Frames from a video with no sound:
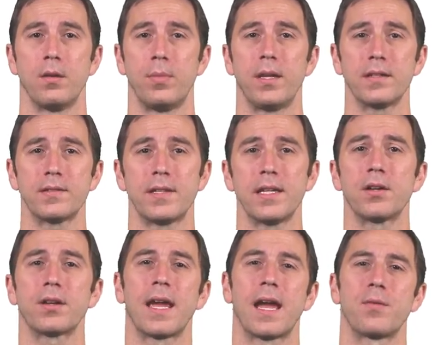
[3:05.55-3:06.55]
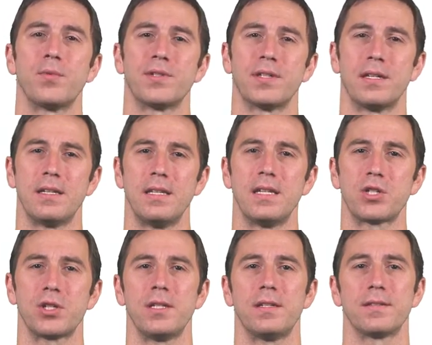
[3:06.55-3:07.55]
Because Tinkercad was
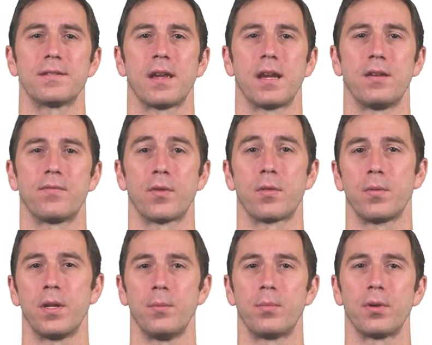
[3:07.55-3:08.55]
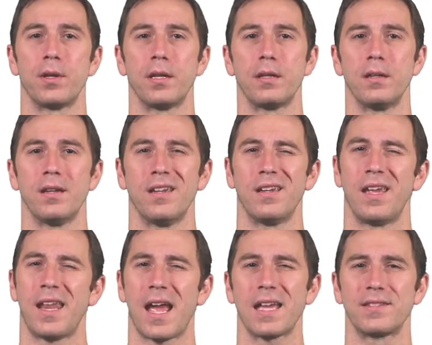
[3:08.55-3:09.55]
initially designed for 3D printing,
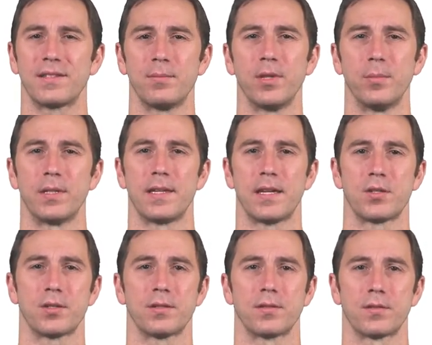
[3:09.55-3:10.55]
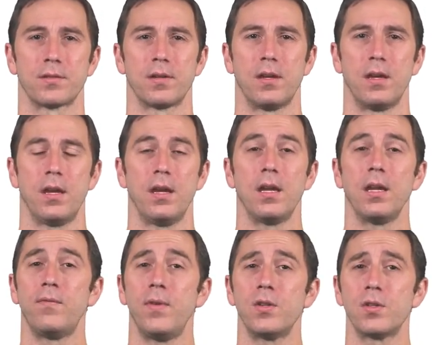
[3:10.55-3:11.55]
it has some limitations.
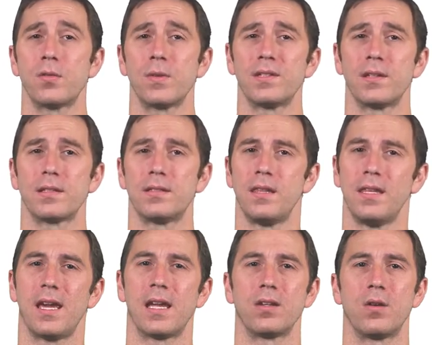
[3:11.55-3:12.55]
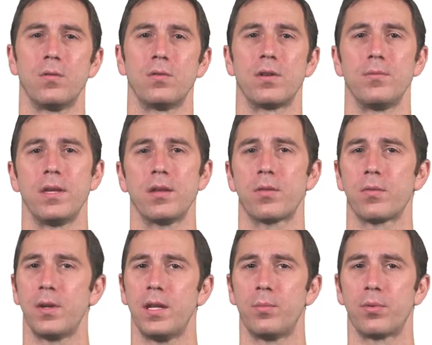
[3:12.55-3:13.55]
In Fusion 360, the end goal can be a
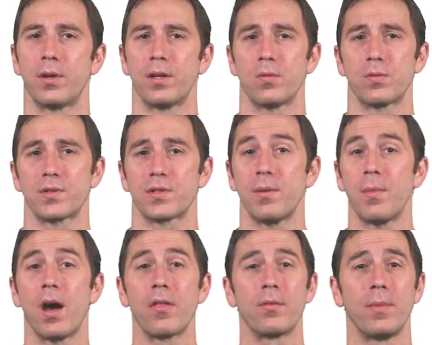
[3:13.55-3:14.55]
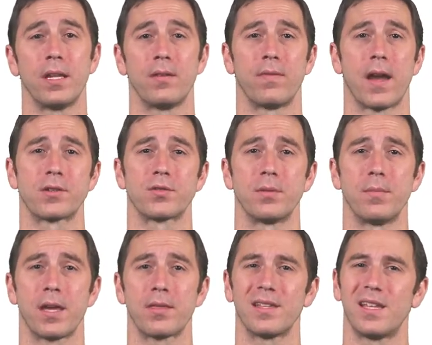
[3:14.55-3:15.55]
3D print or some other manufacturing
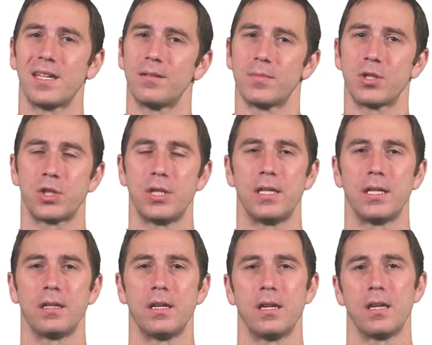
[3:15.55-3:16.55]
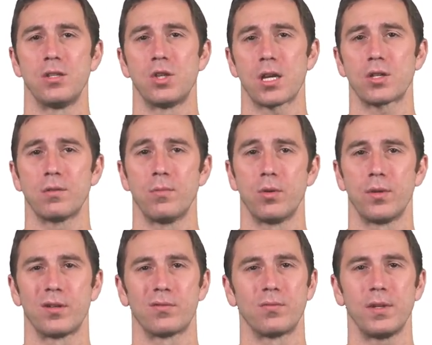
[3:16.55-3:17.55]
method like machining, injection
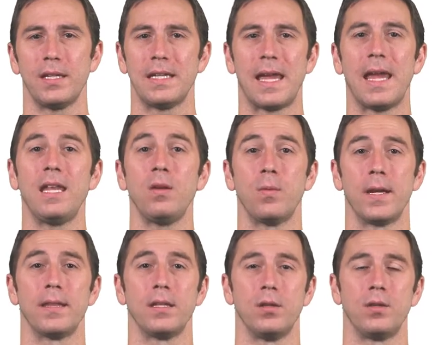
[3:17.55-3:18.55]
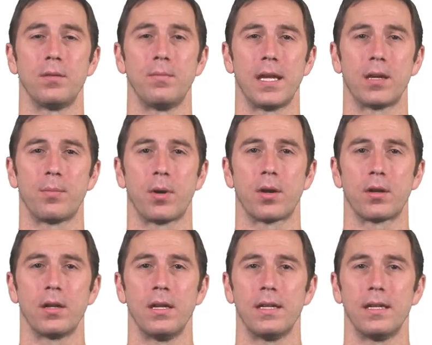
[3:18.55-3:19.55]
molding, or really any way that you can make a
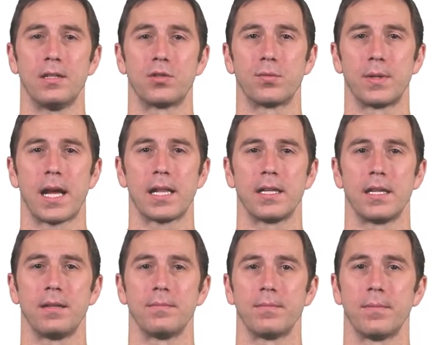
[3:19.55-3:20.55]
part into reality.